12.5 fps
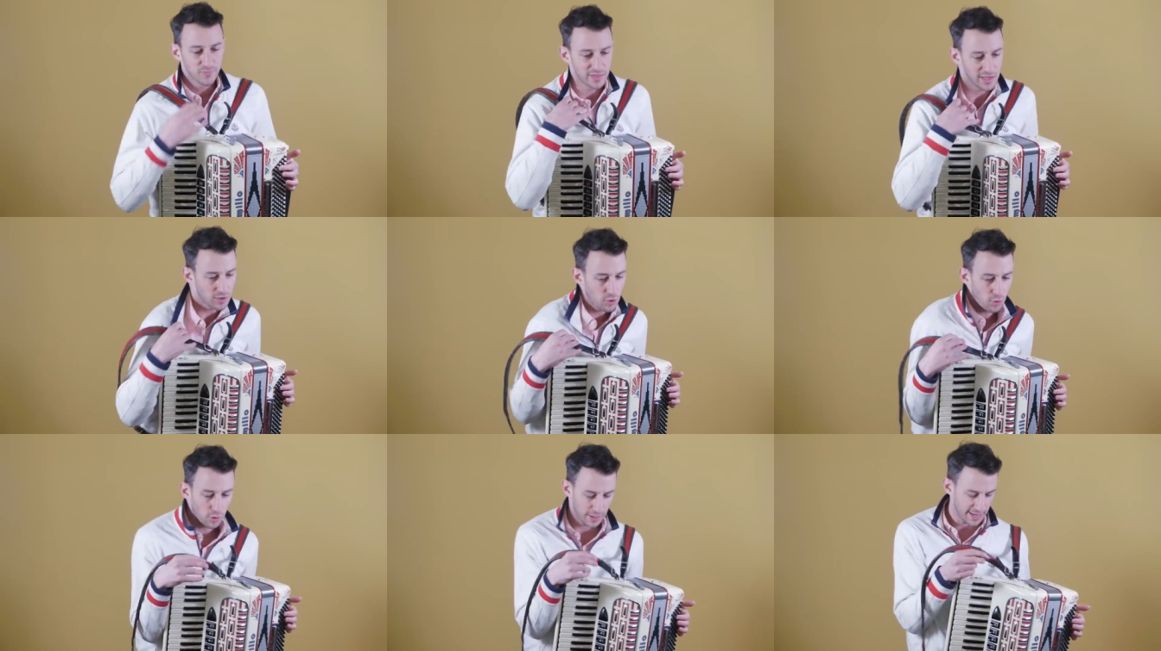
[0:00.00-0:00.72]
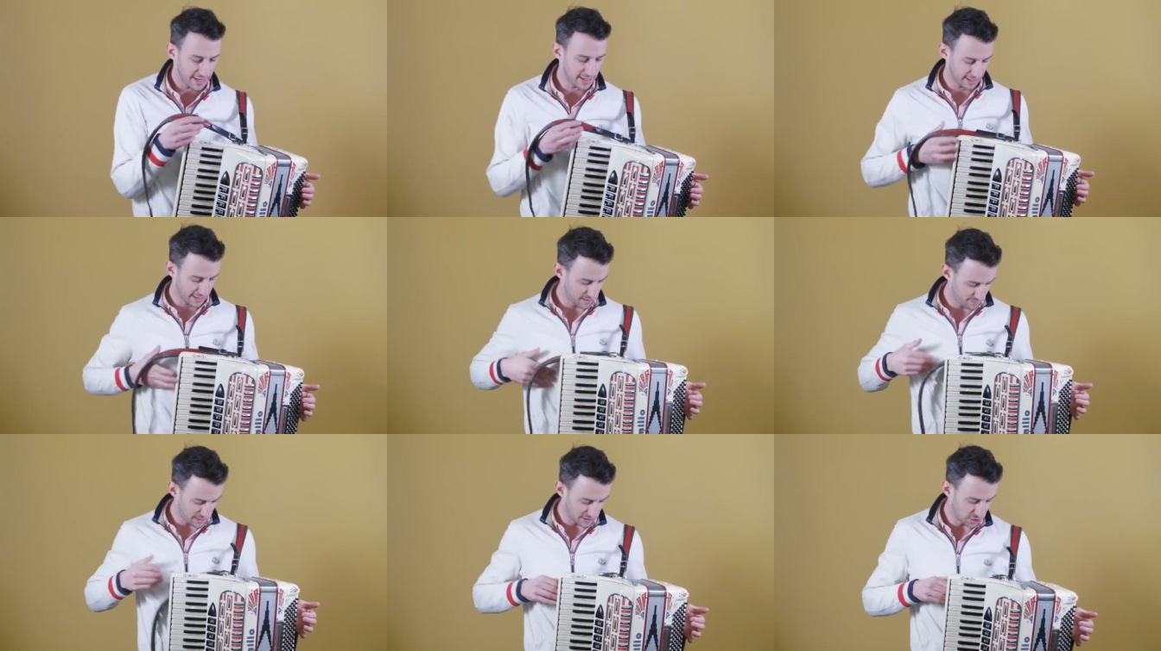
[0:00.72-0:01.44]
The accordion
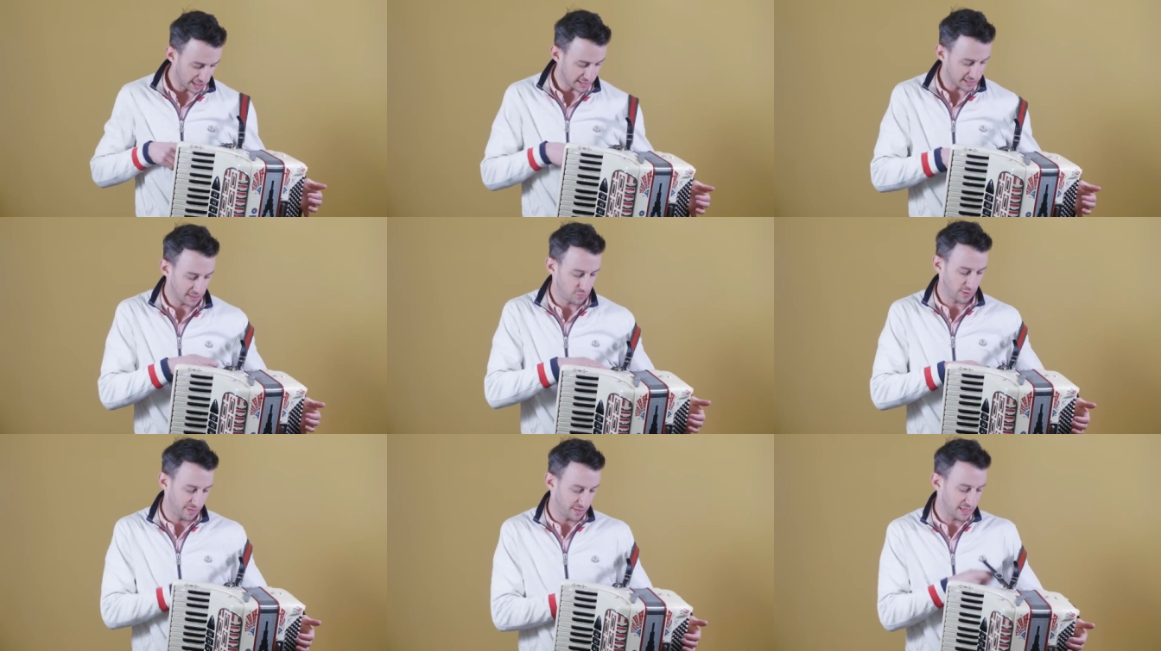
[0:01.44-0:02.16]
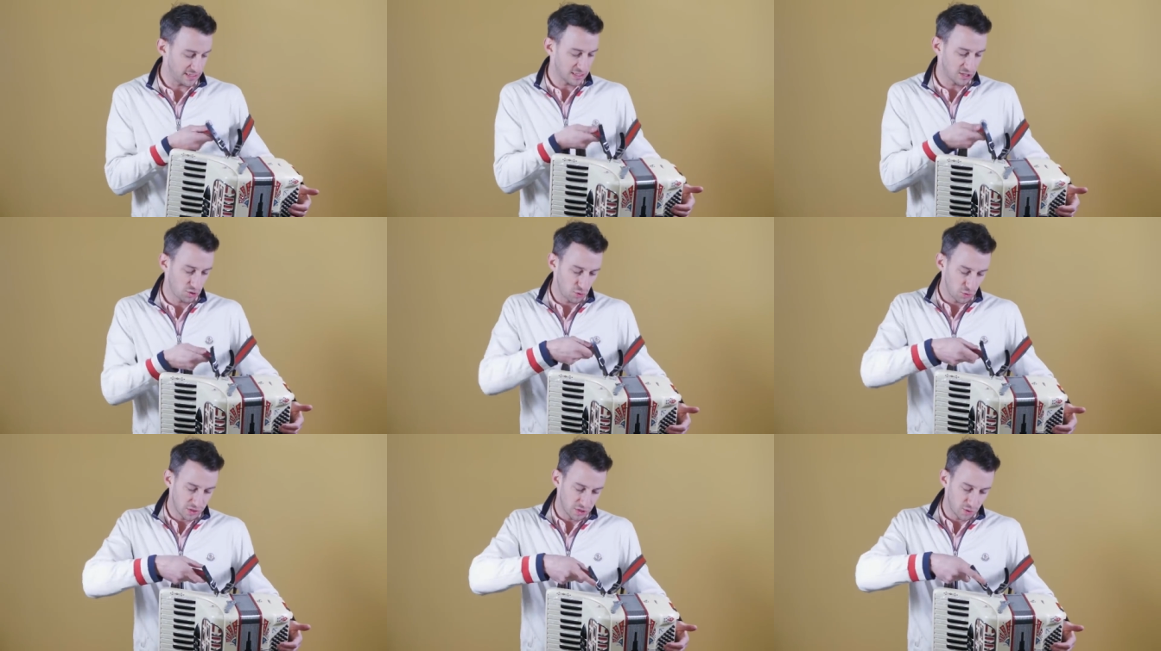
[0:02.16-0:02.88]
can be adjusted with these
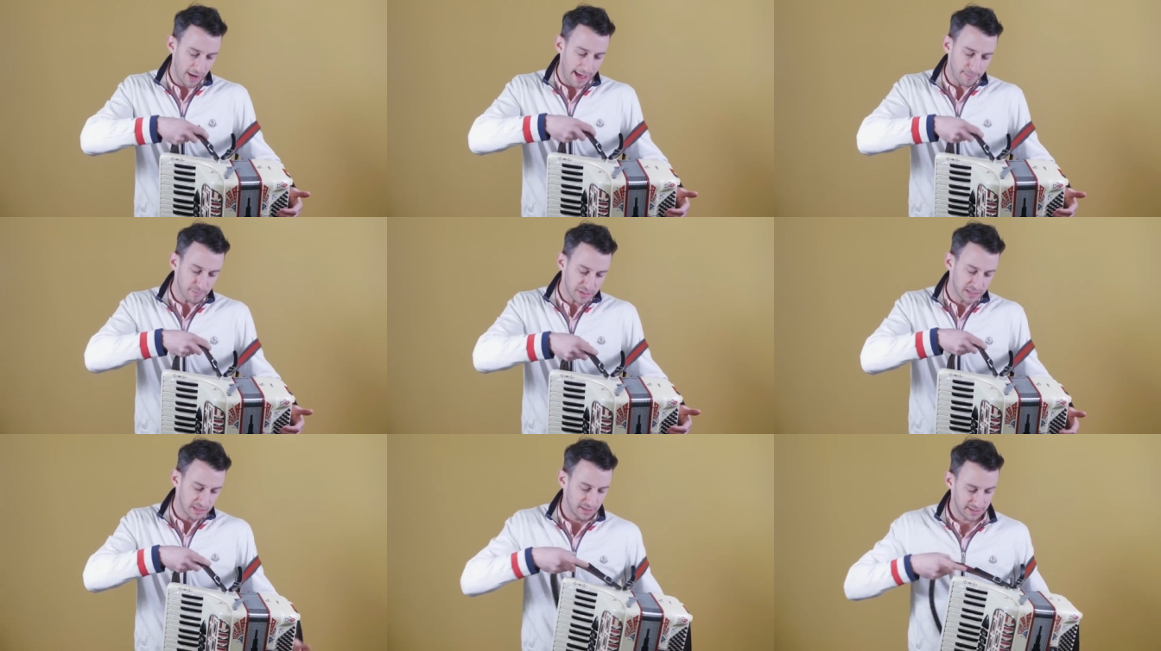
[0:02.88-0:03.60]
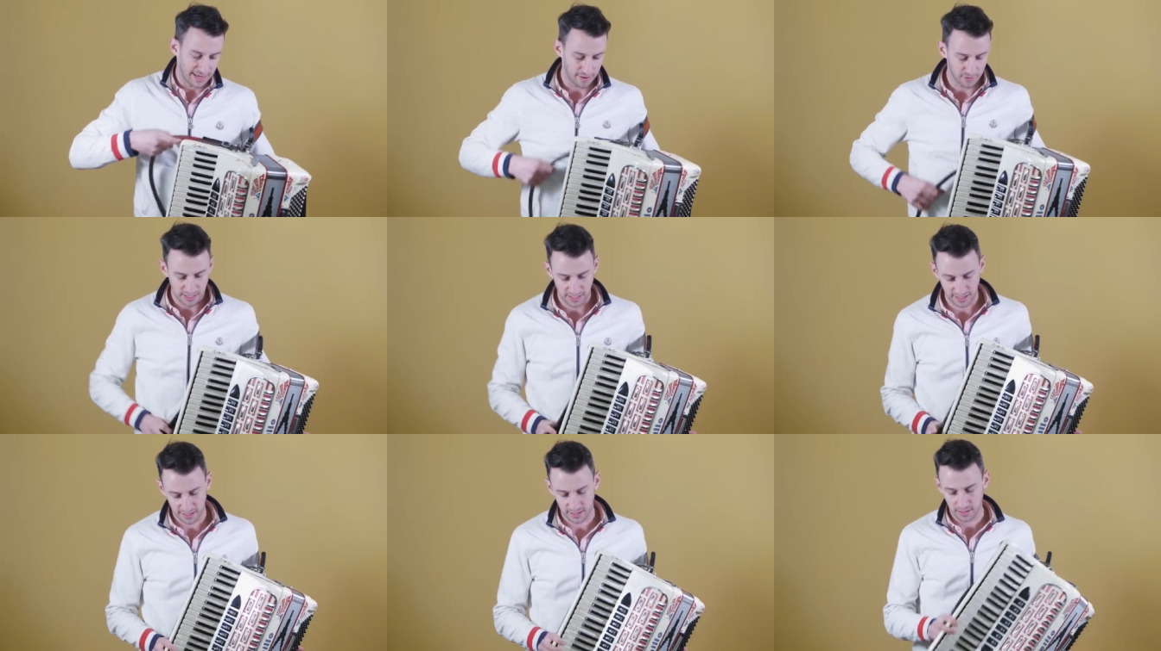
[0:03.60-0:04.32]
two straps, down
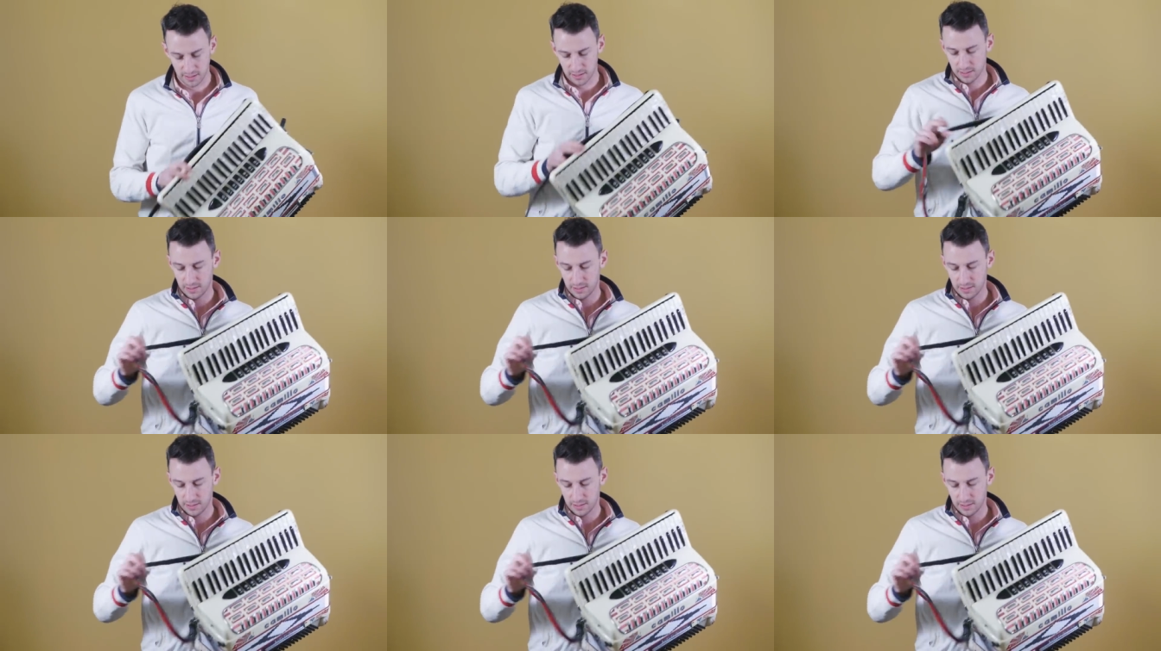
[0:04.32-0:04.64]
here